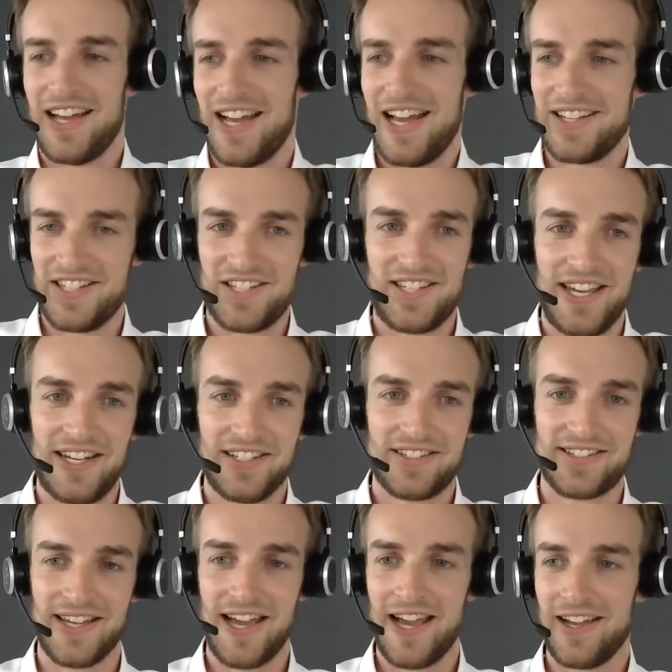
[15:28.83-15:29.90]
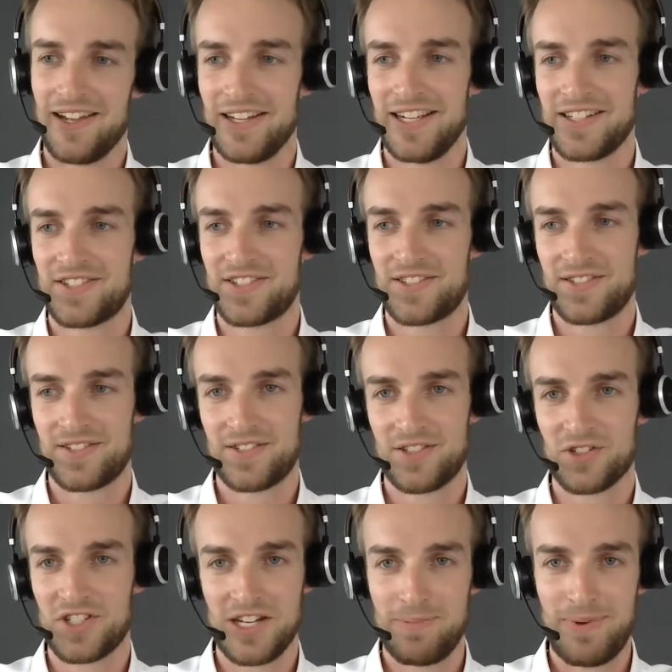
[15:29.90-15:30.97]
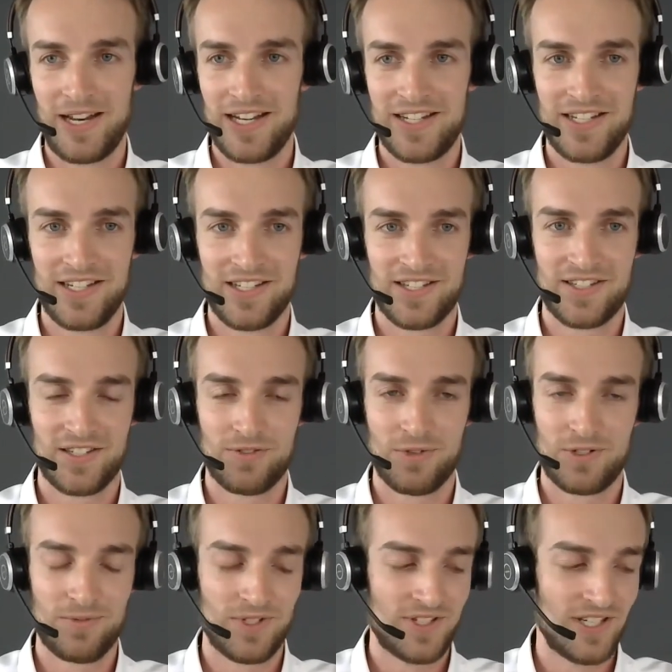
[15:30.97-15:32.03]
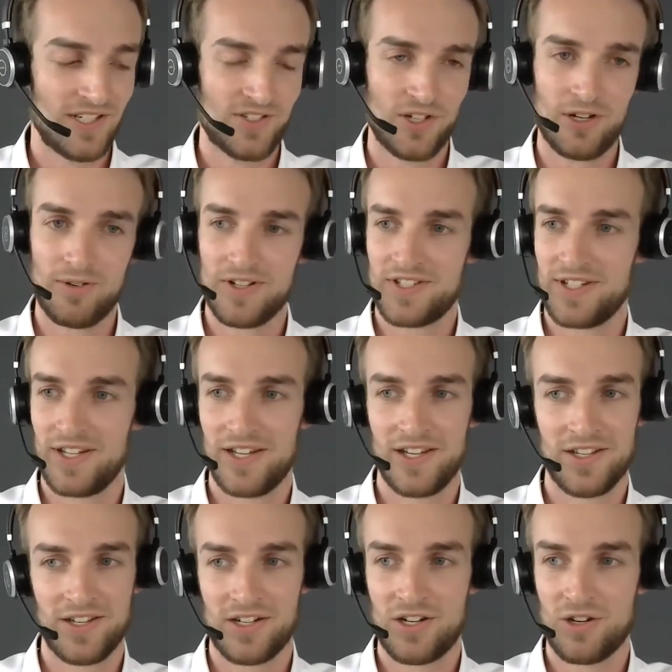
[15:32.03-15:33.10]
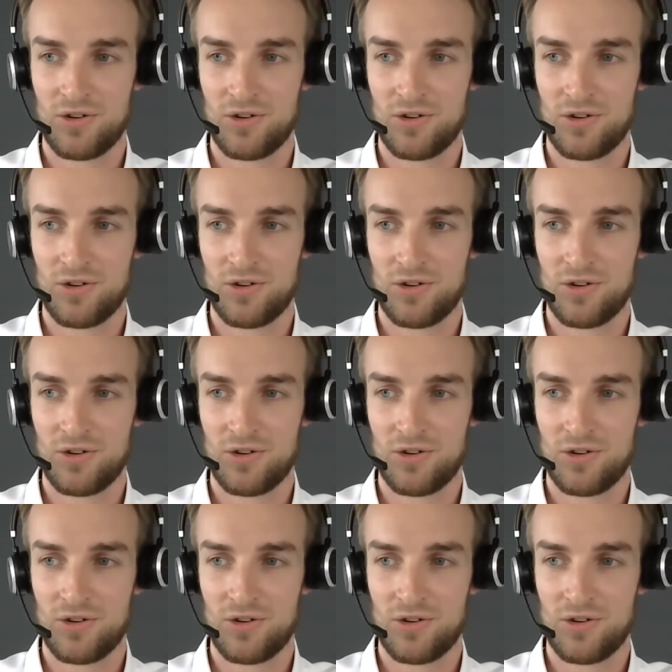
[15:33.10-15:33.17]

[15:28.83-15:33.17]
As I said, it's sustainability is what we see is always a